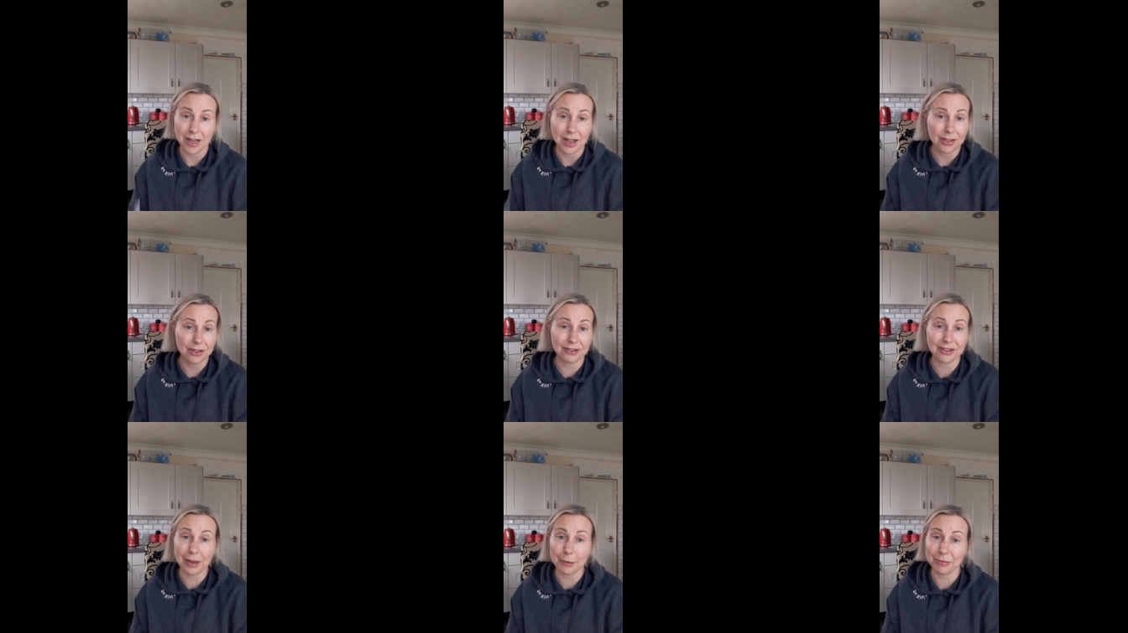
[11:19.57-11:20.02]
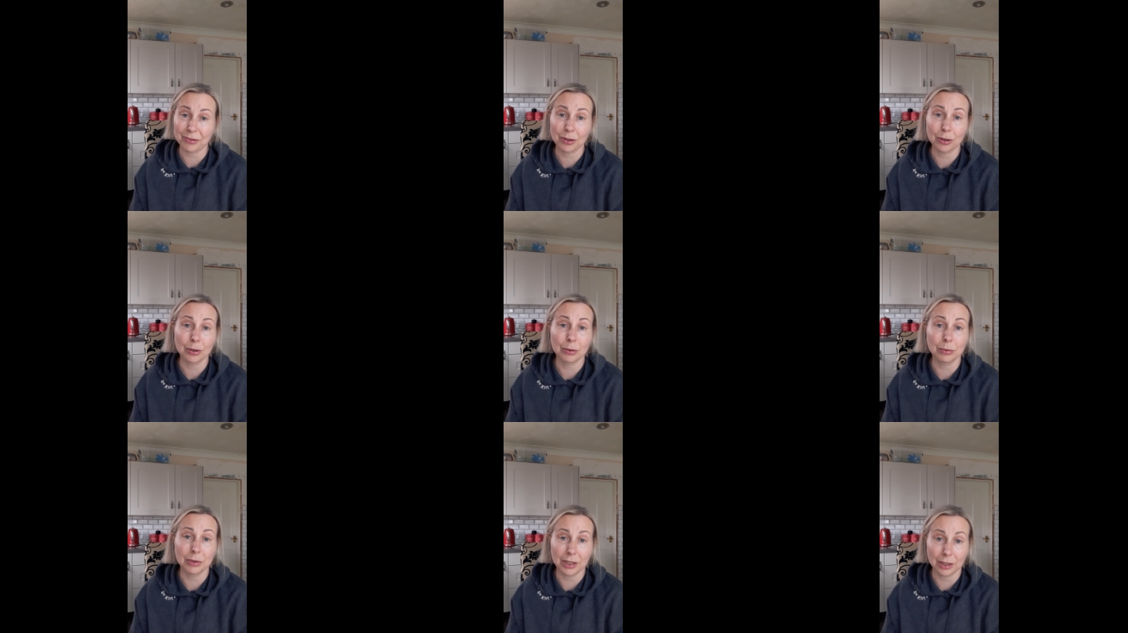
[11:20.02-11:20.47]
There's
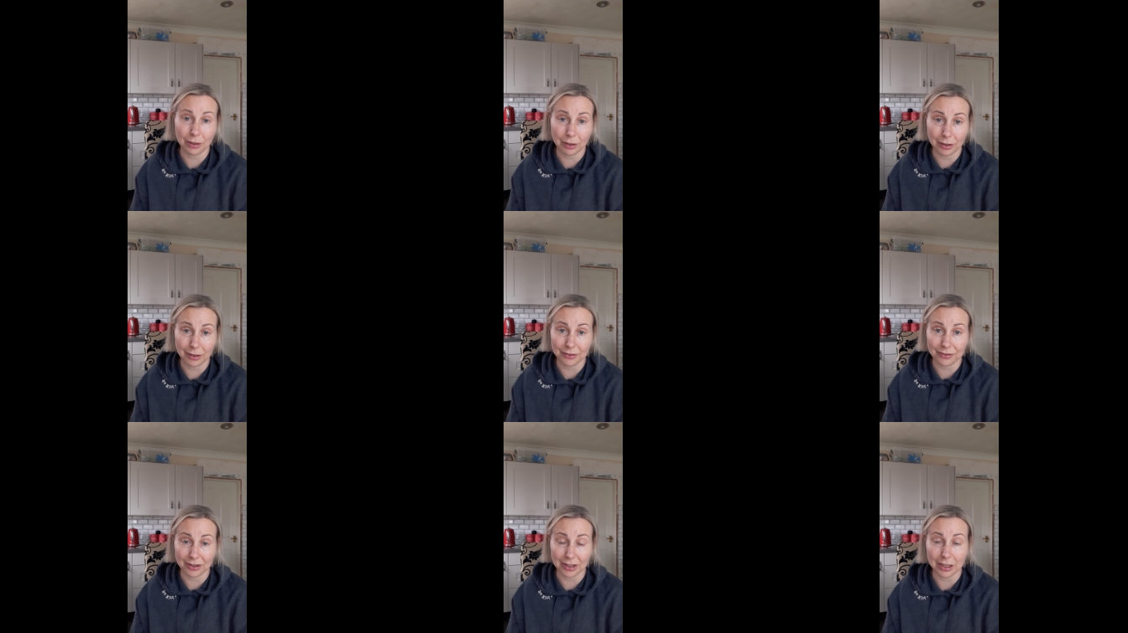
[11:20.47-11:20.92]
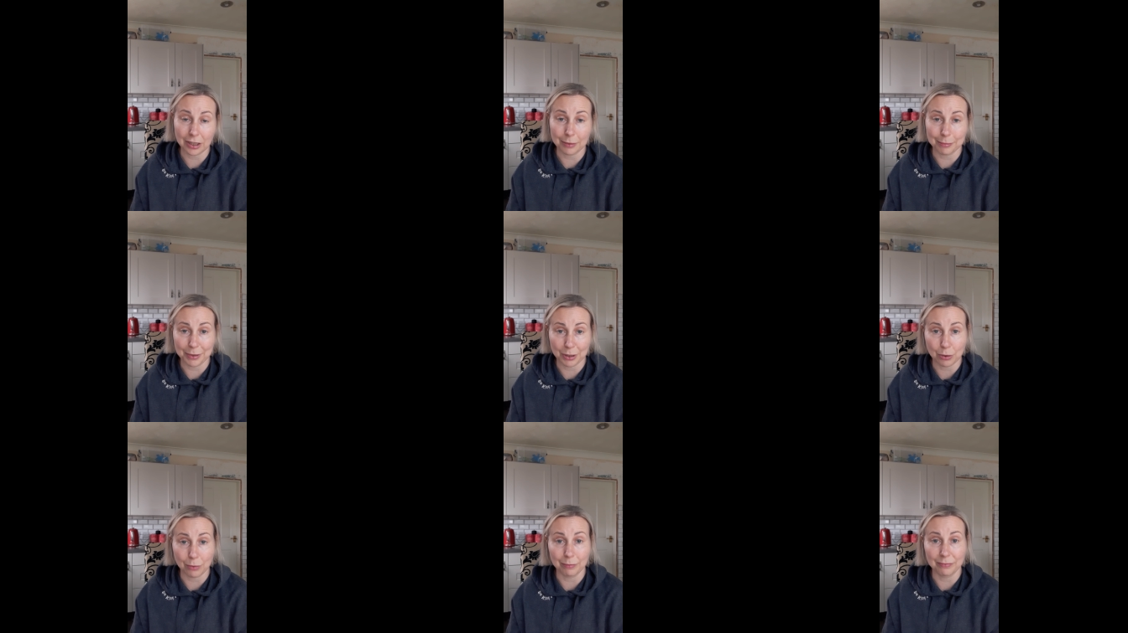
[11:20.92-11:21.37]
absolutely loads, and it can
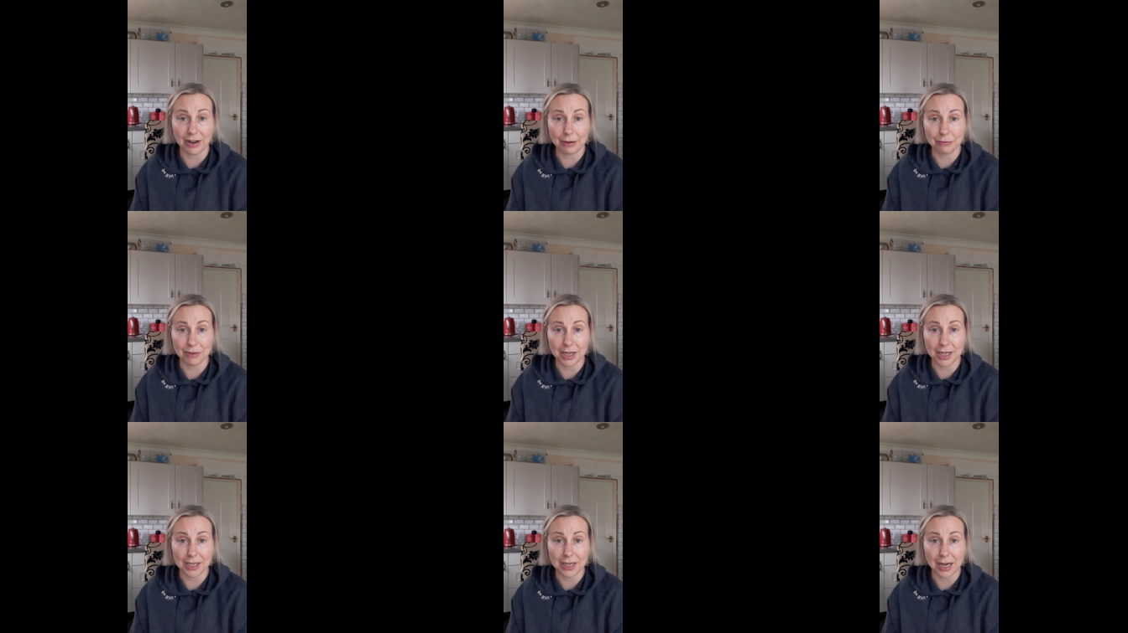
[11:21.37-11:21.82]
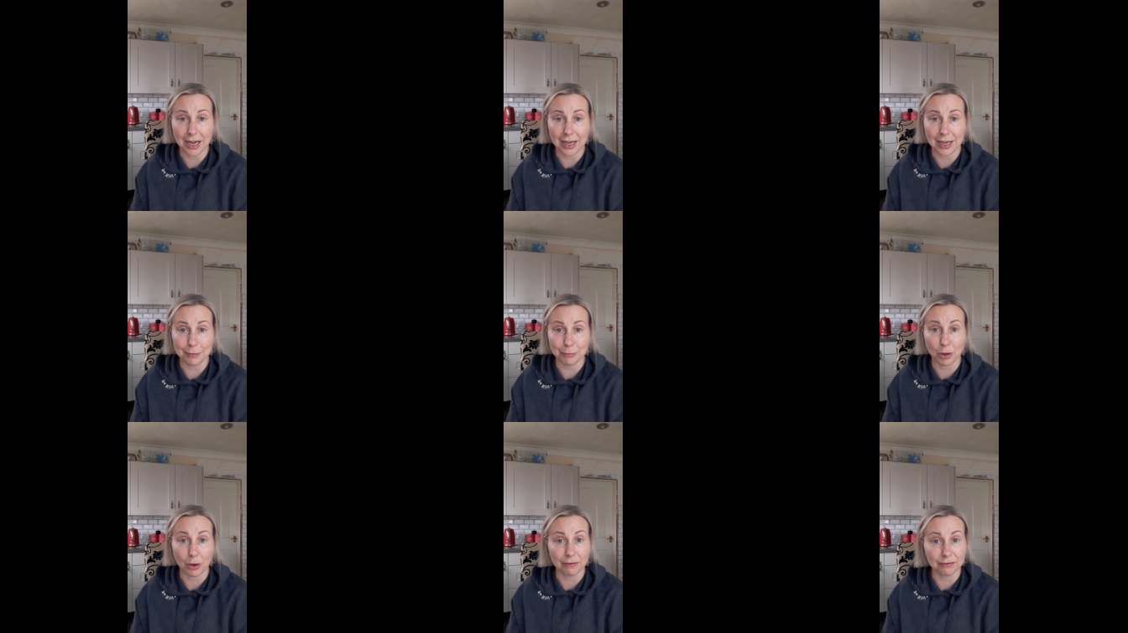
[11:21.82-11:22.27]
become very
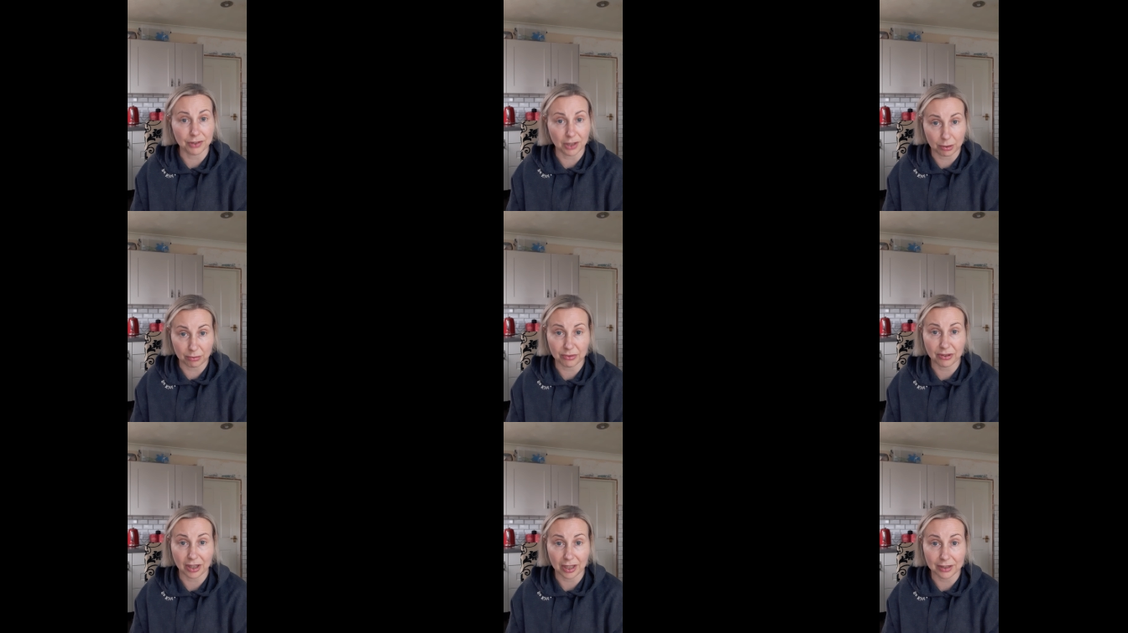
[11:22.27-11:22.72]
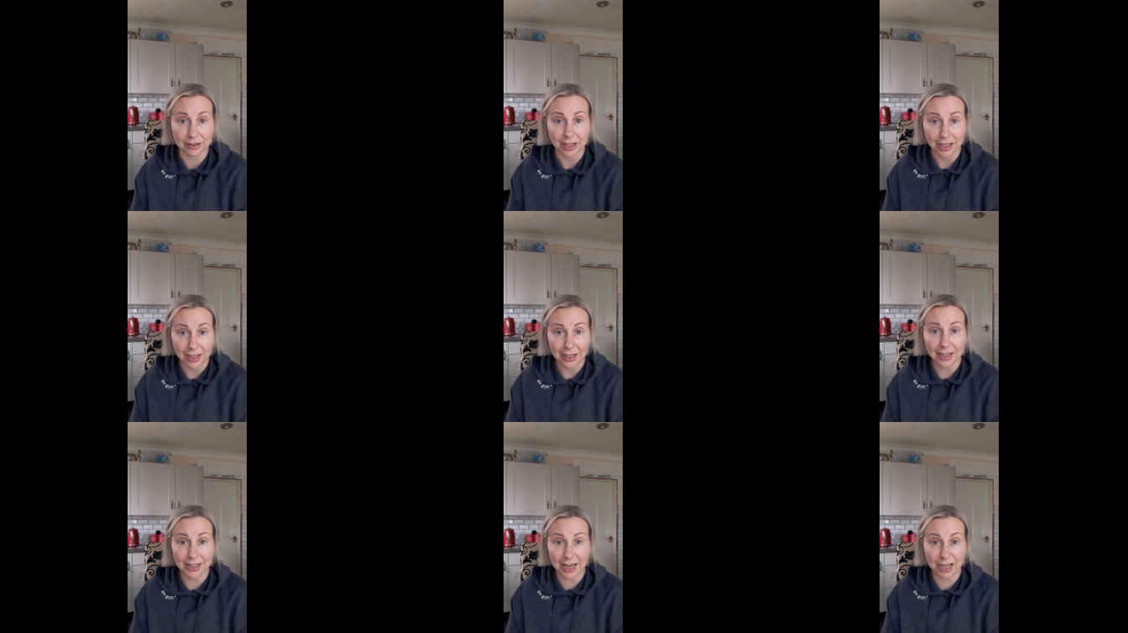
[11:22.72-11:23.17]
confusing.
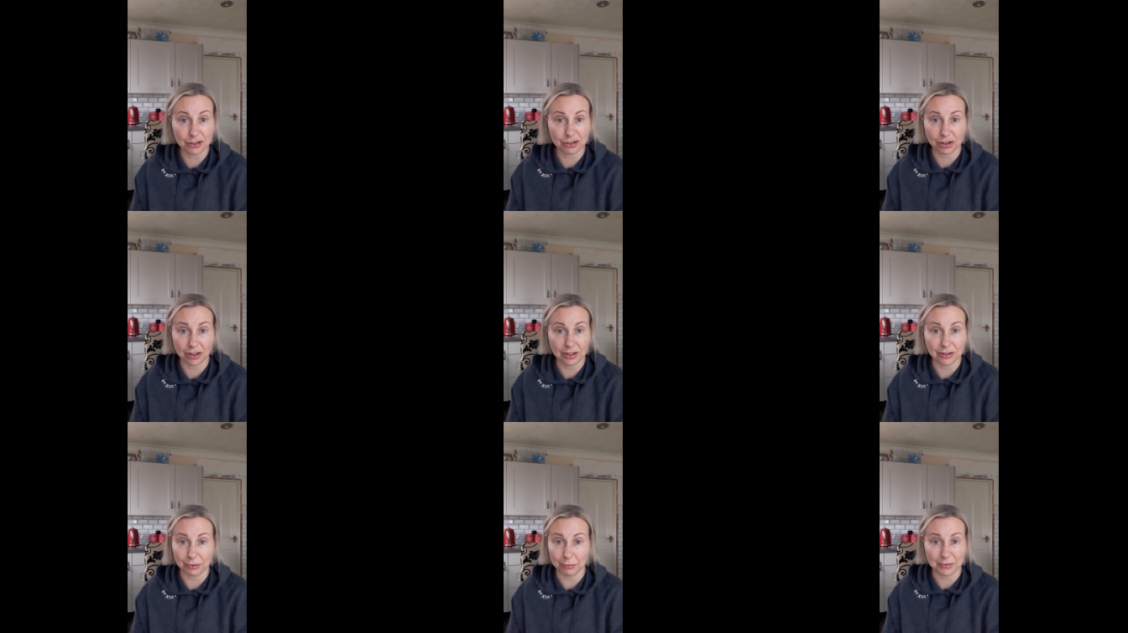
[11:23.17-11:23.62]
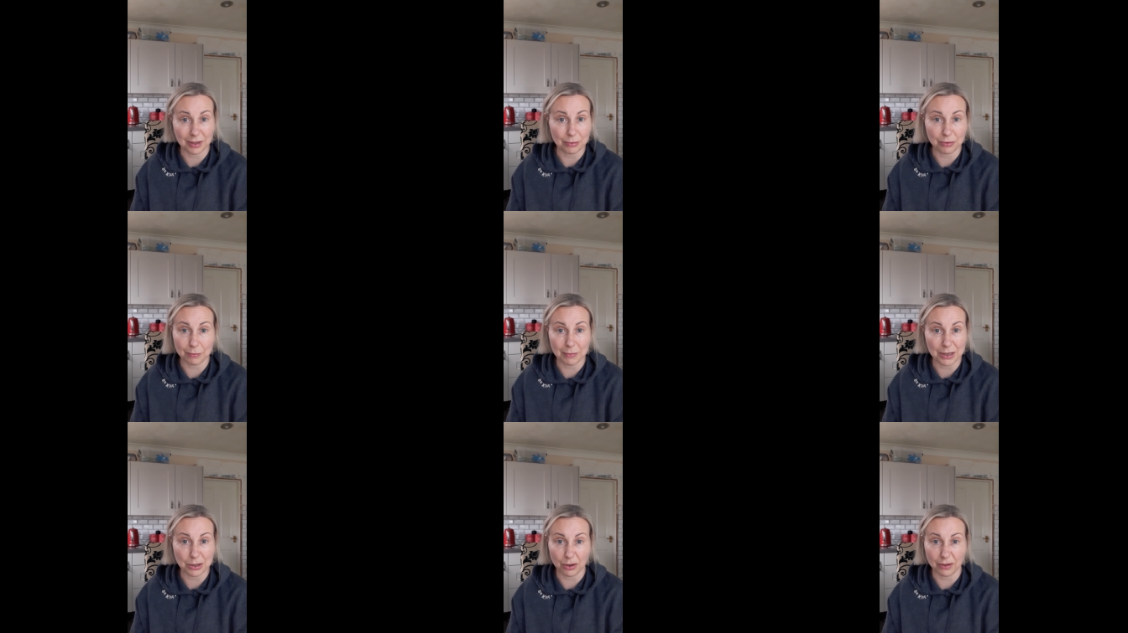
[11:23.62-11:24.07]
And actually, sometimes
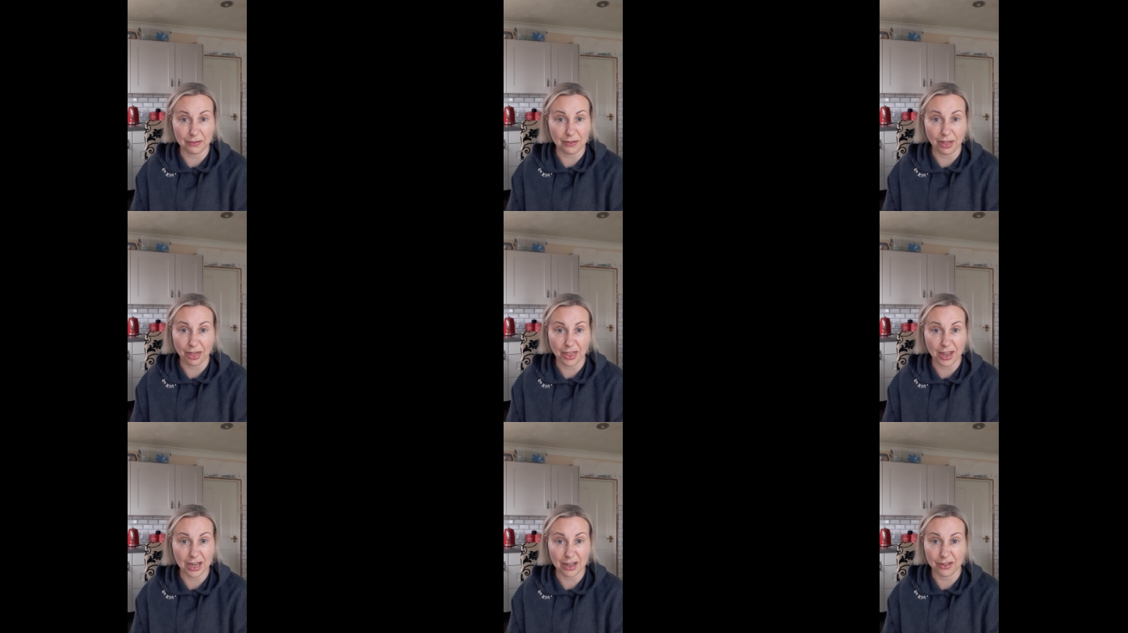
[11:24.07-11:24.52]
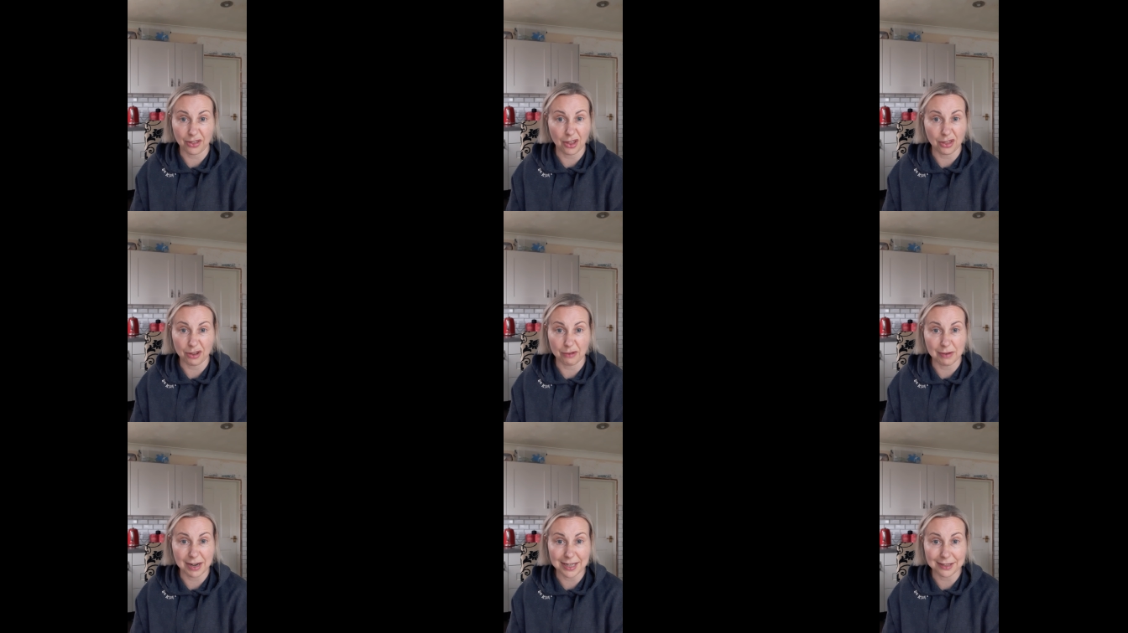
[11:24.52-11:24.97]
you might not even think that
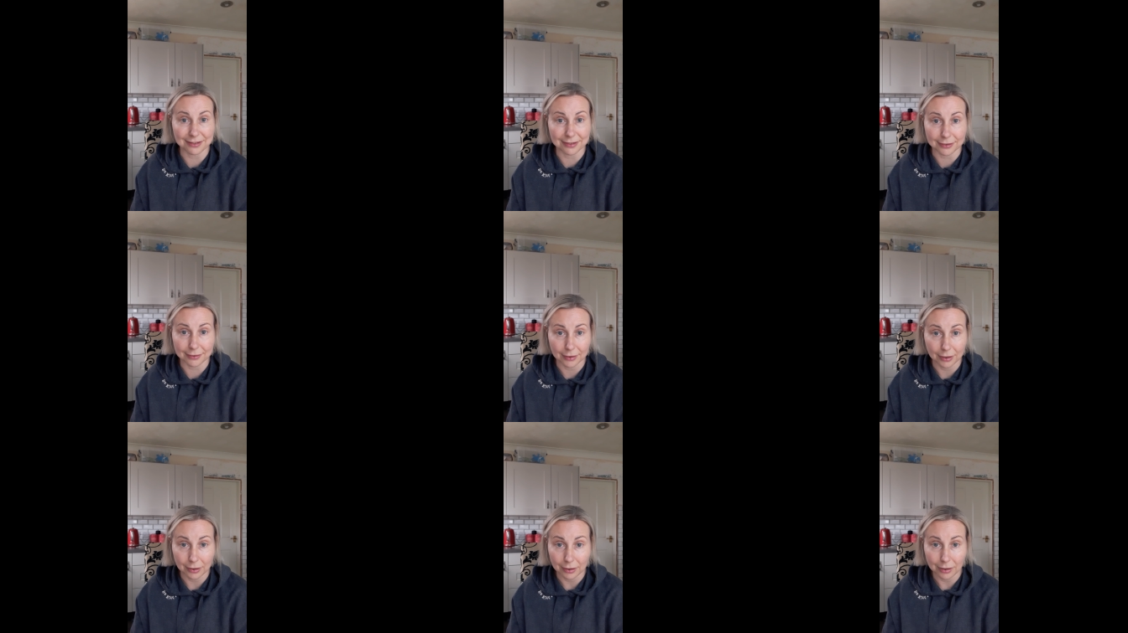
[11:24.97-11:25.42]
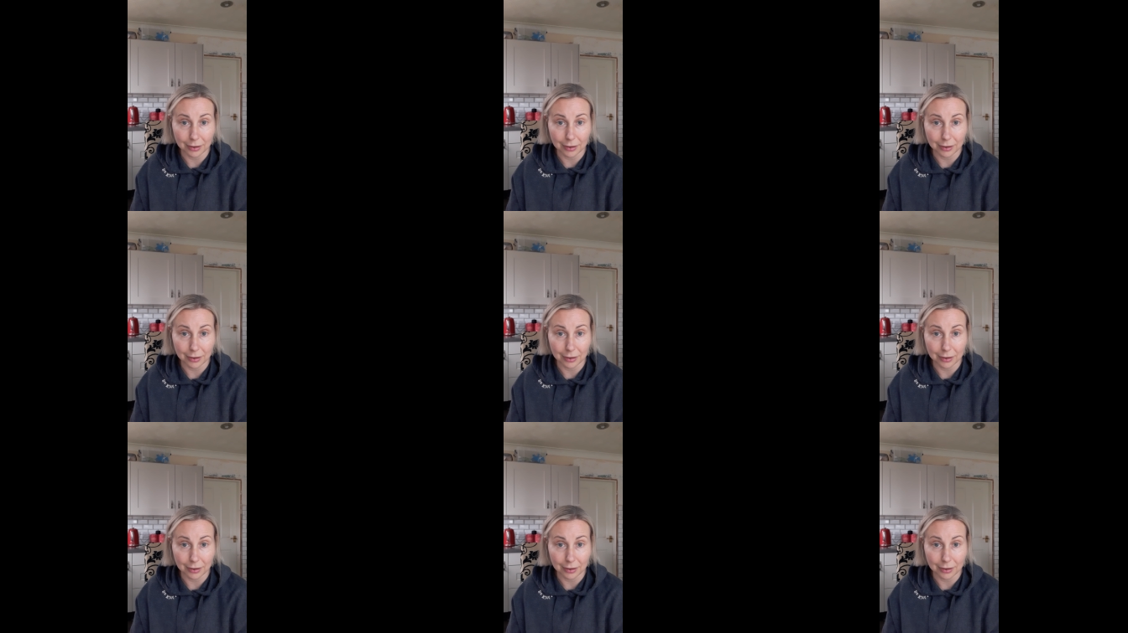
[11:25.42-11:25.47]
there is